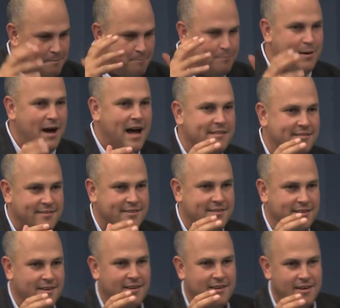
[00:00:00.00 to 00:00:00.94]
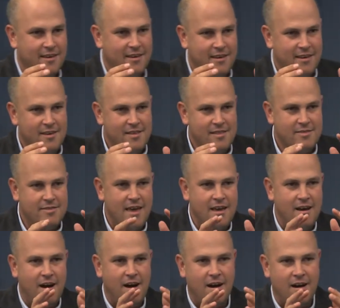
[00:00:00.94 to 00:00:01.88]
but they
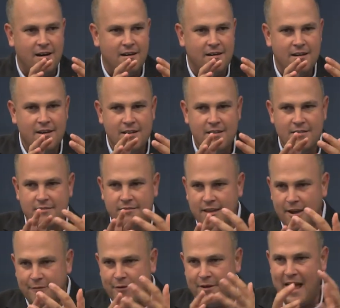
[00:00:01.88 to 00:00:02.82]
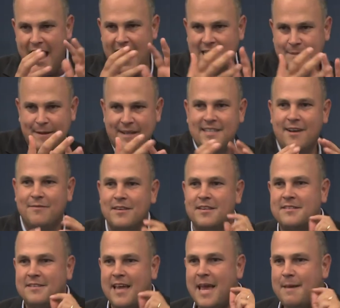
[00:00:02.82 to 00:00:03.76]
are different aspects of the
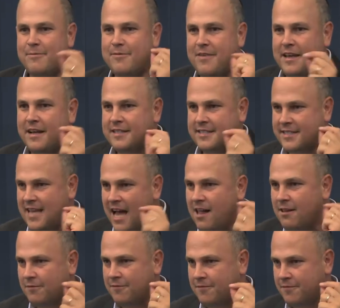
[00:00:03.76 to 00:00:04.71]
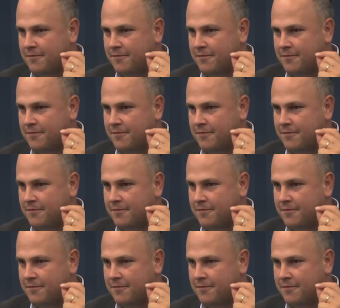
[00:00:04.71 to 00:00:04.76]
same thing itself.